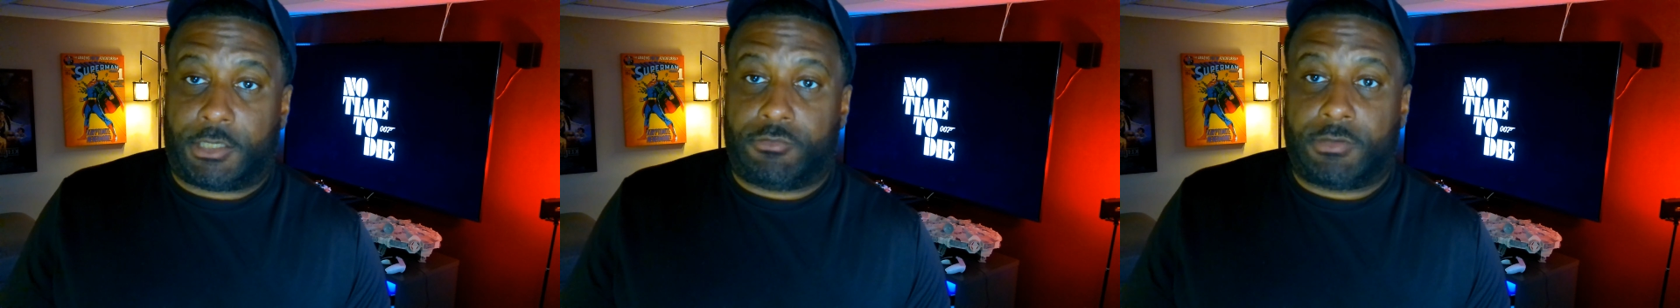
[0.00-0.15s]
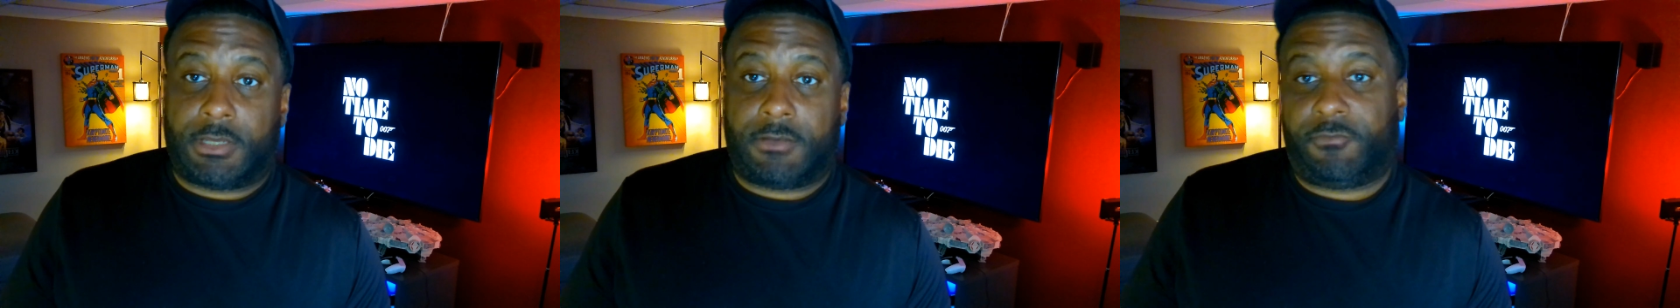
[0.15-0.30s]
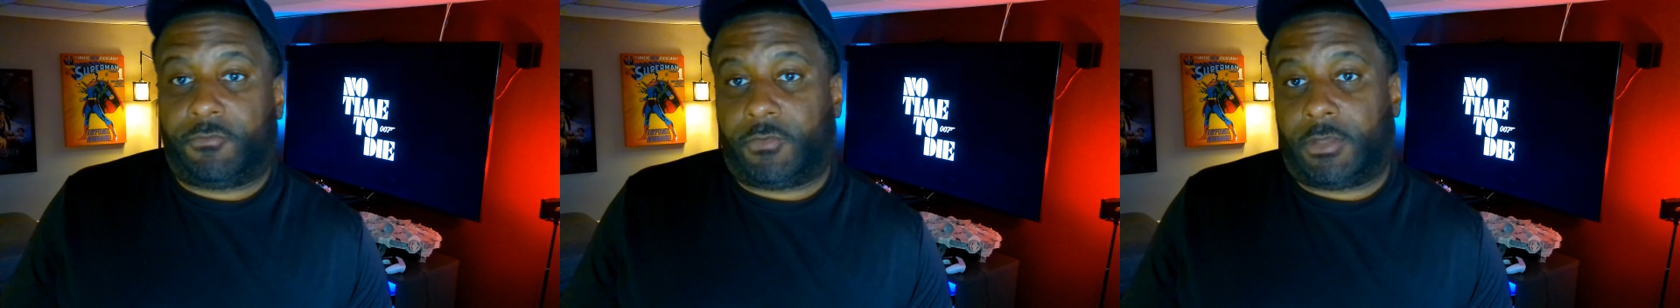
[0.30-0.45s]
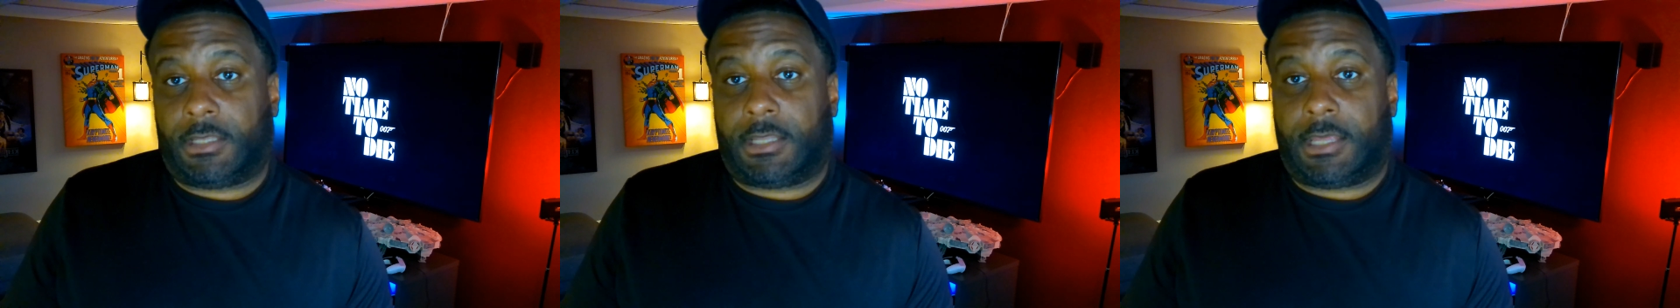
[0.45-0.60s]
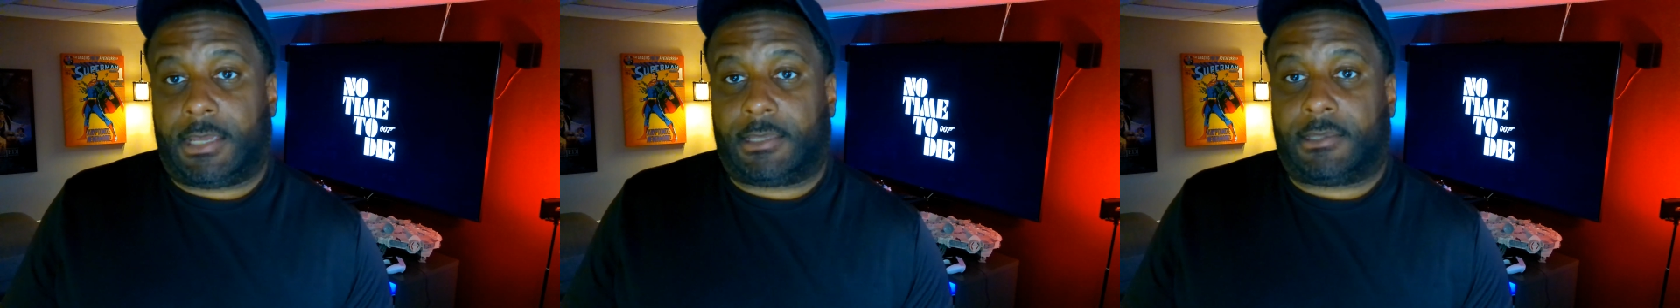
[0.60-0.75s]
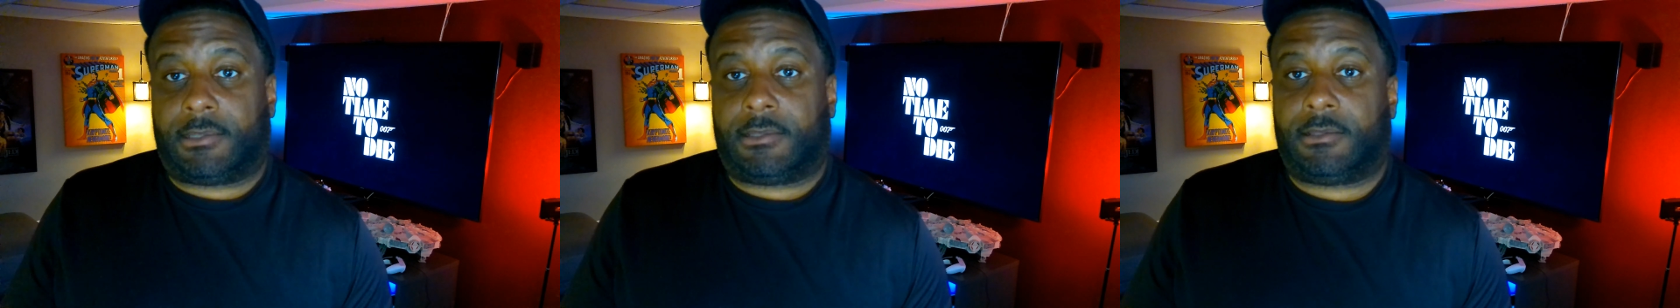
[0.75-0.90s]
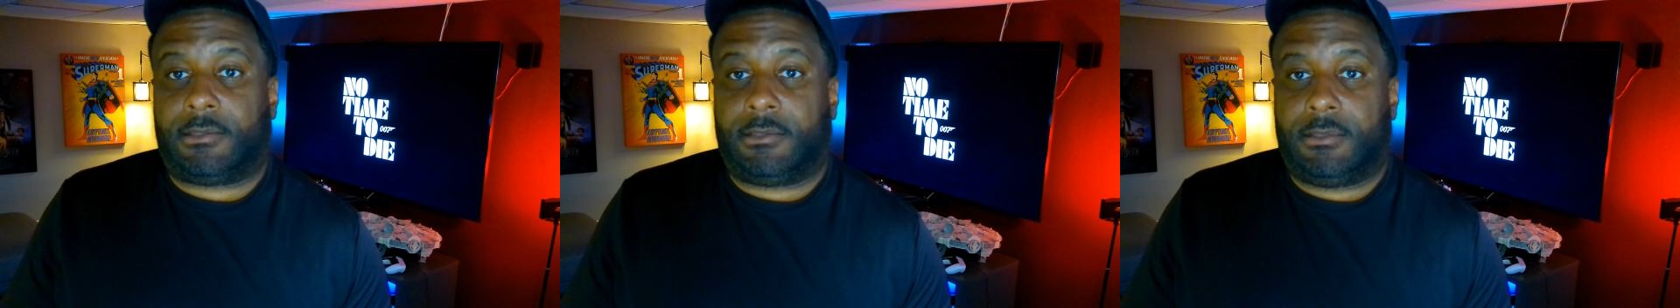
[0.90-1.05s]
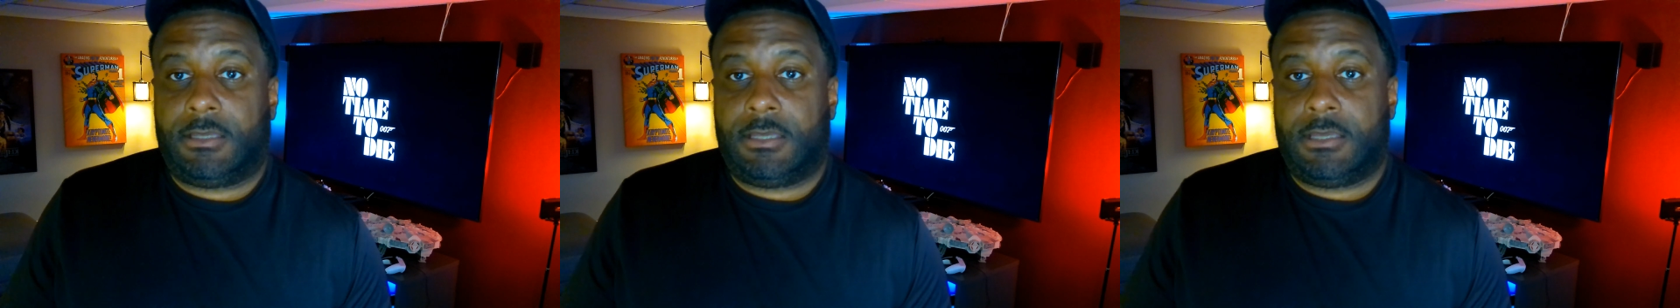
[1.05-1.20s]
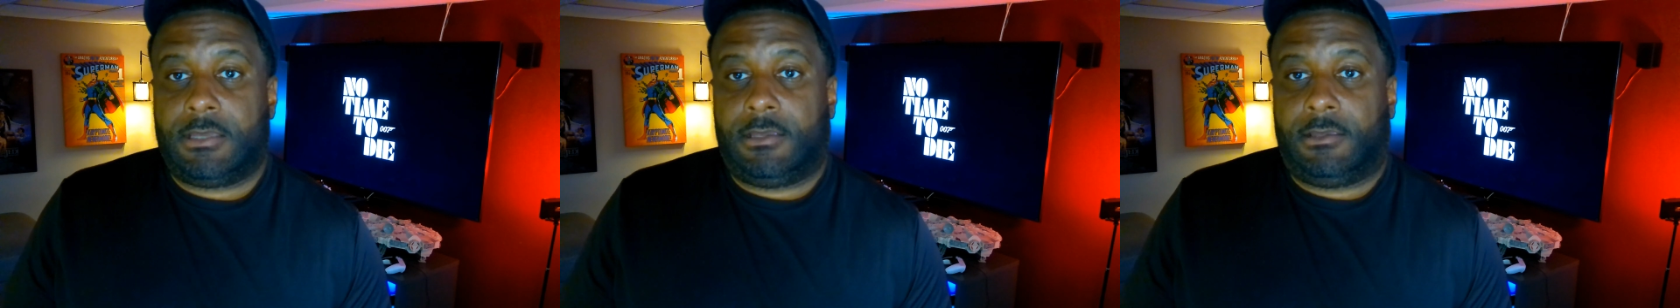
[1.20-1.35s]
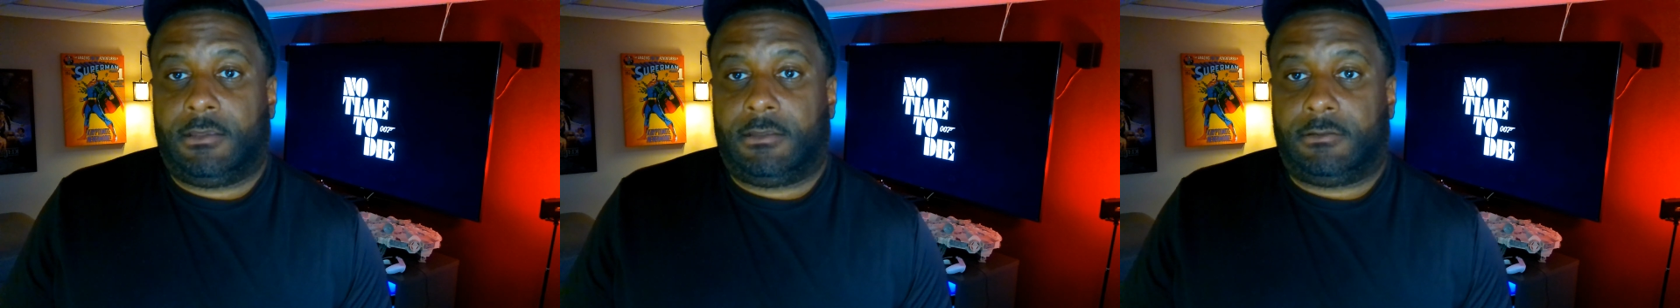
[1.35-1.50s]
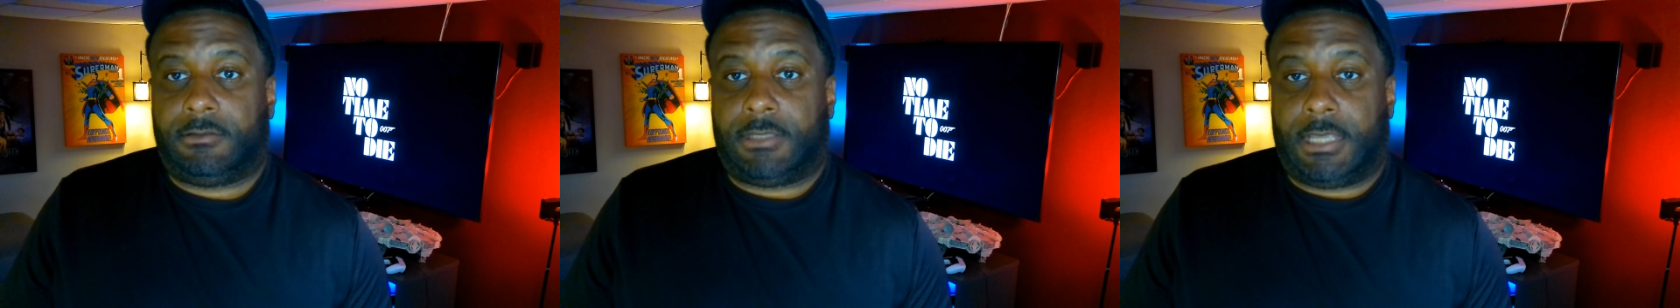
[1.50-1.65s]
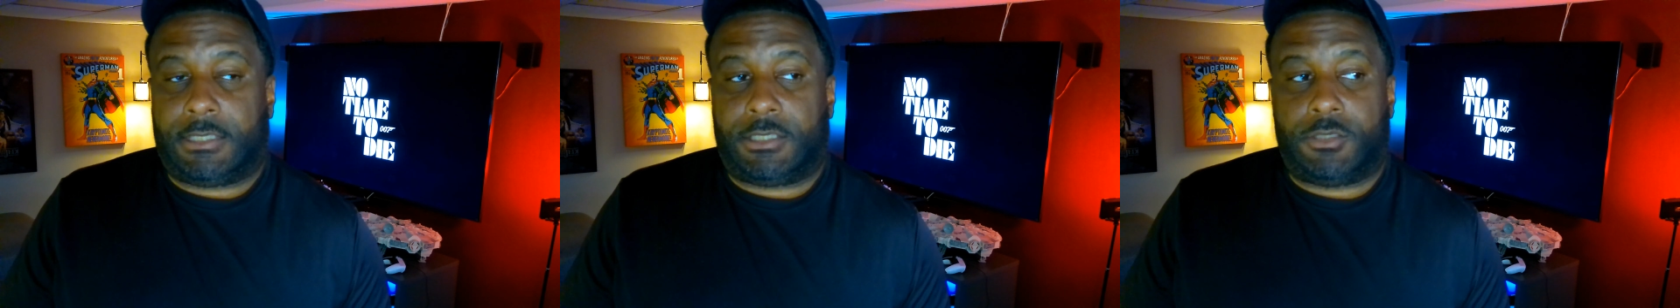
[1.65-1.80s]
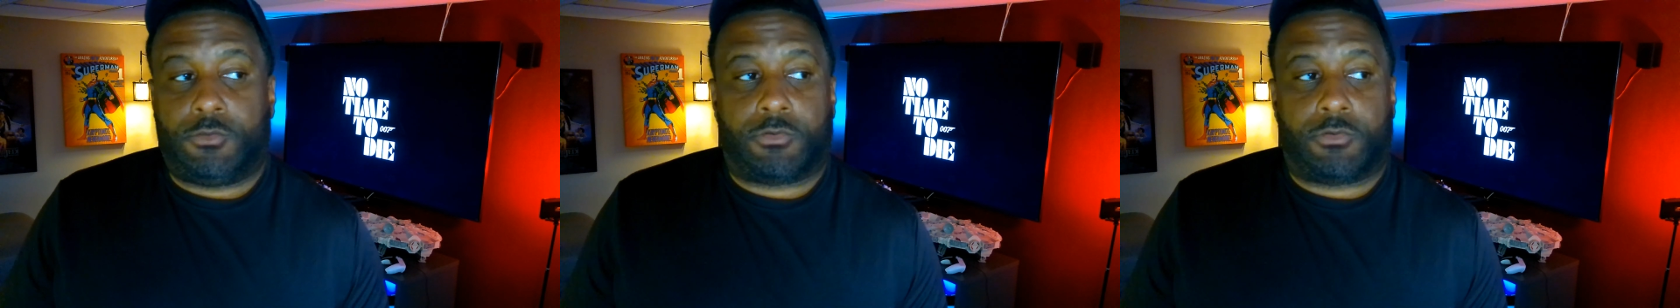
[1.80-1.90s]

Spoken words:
You didn't feel like that